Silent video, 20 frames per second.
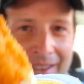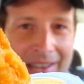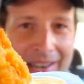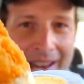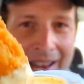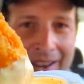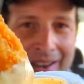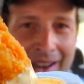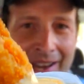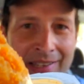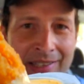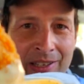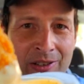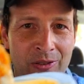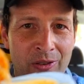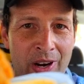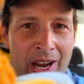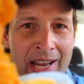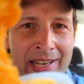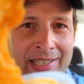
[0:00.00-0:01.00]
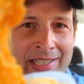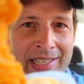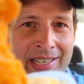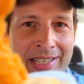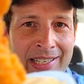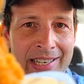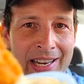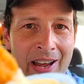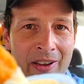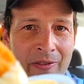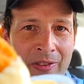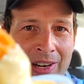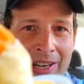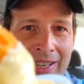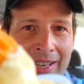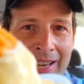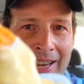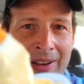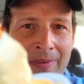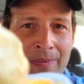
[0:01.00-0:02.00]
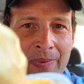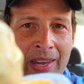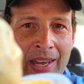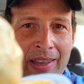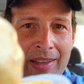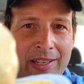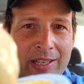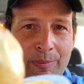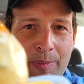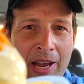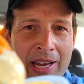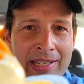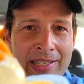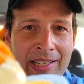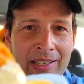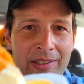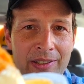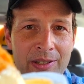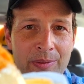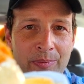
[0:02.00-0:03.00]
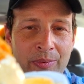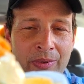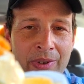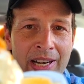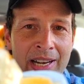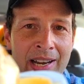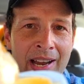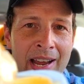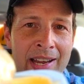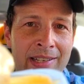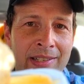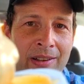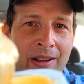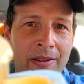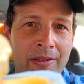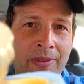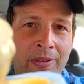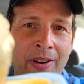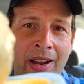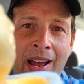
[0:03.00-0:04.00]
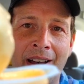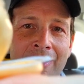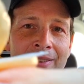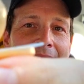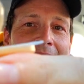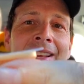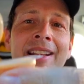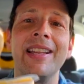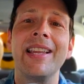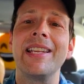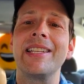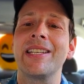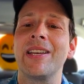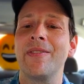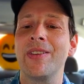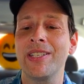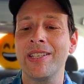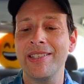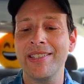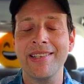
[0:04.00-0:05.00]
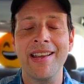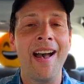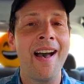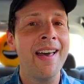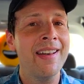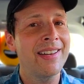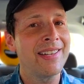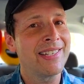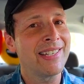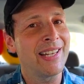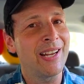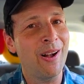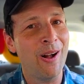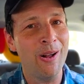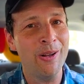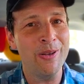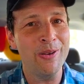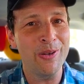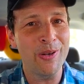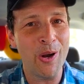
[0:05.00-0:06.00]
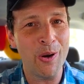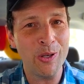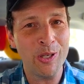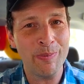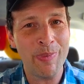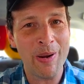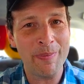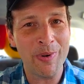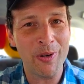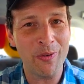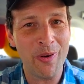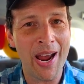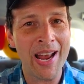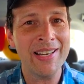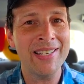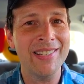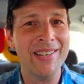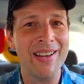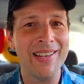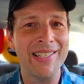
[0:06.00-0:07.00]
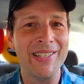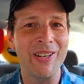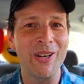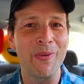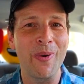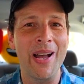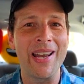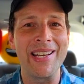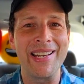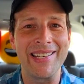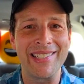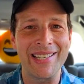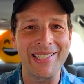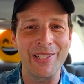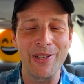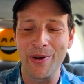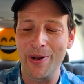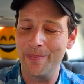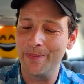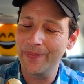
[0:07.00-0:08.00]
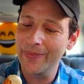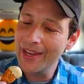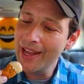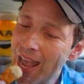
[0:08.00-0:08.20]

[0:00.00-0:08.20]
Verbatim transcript: Yeah, nice and ranchy, definitely. The spicing looks pretty nice all throughout. Let's give this a shot. It's the all new ghost pepper ranch sauce here at Wendy's. Let's do it.